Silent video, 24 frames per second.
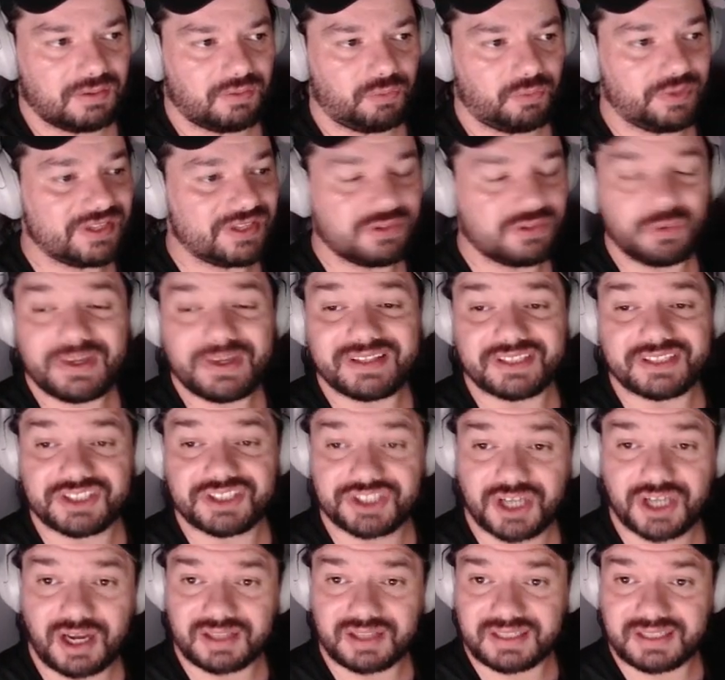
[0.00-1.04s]
redo it a
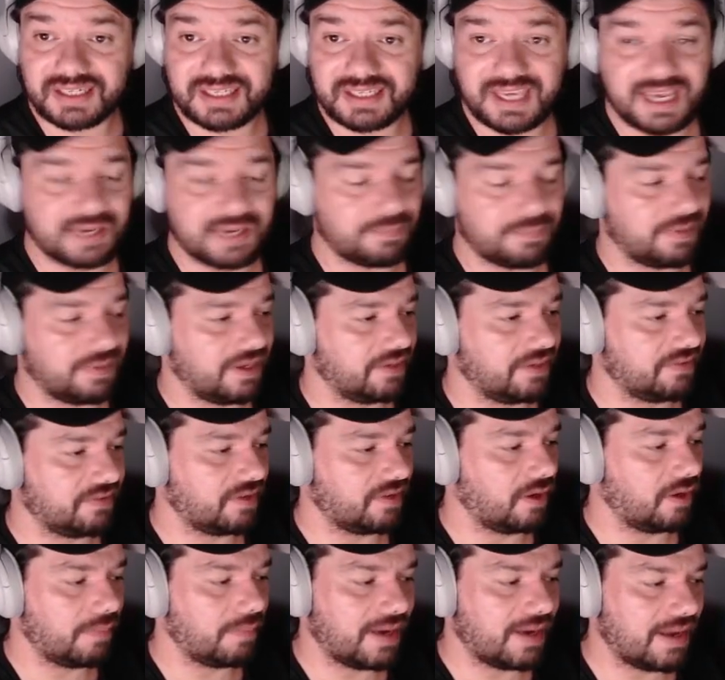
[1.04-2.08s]
shot again because
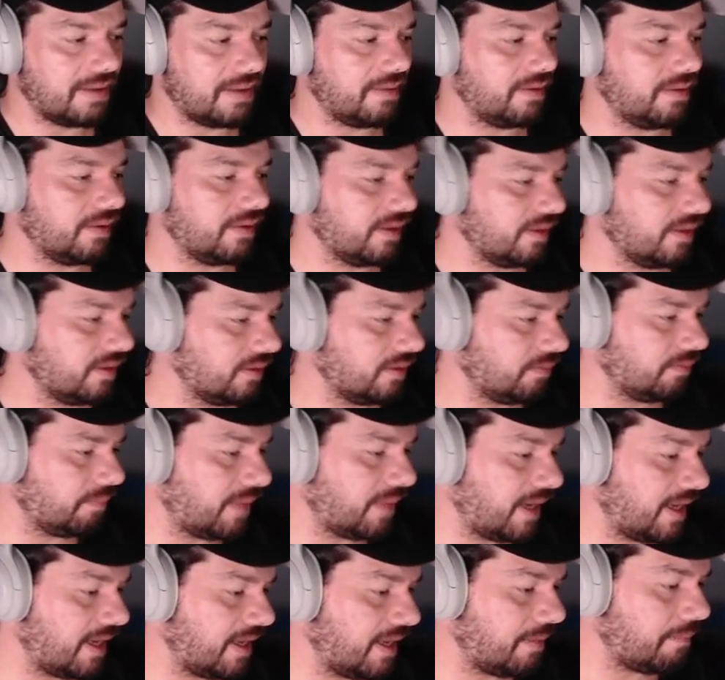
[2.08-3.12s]
all my
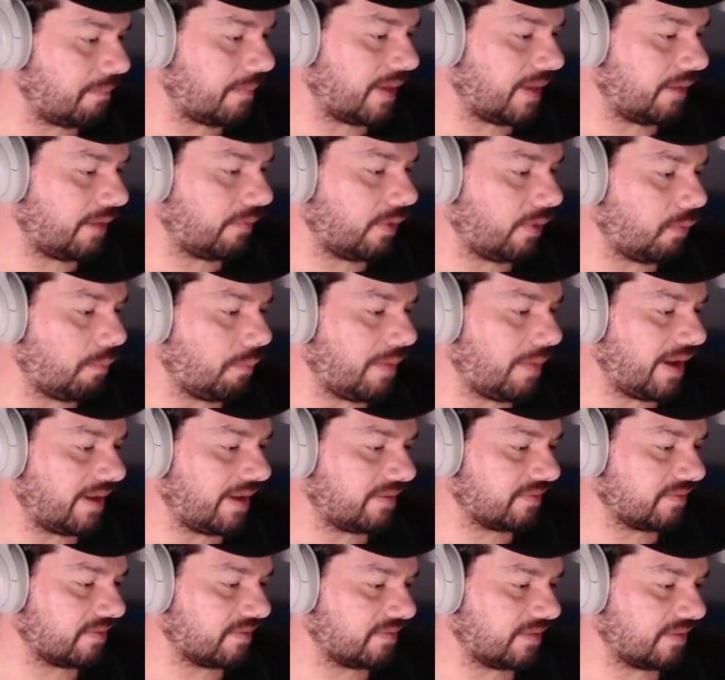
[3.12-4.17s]
my manual
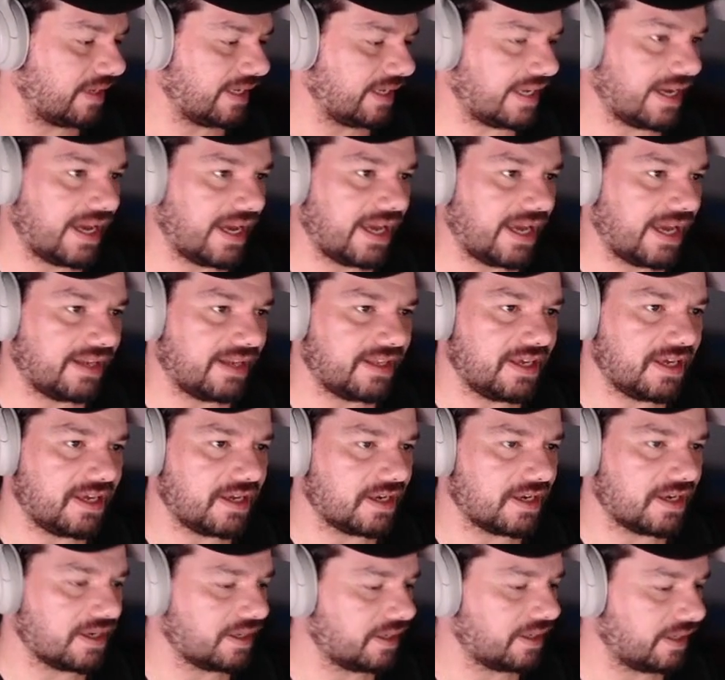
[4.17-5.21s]
masks like I had
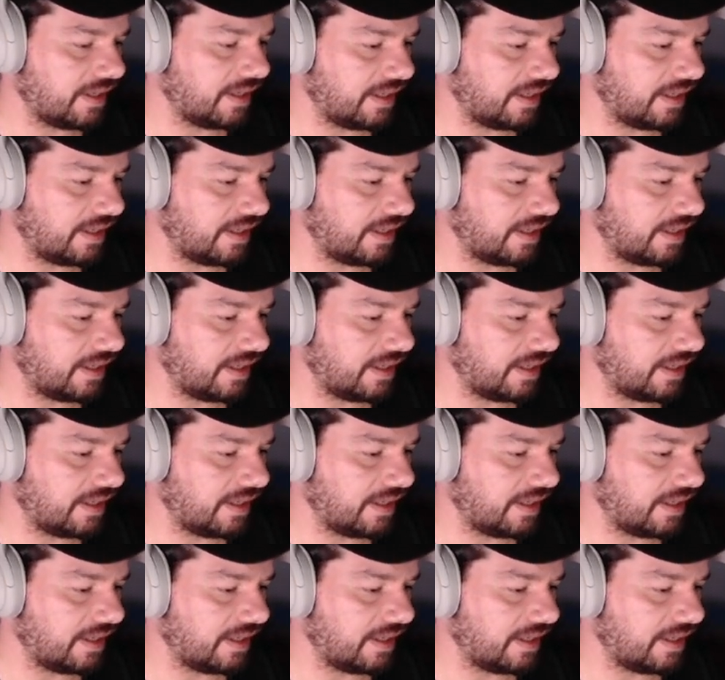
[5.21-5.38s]
here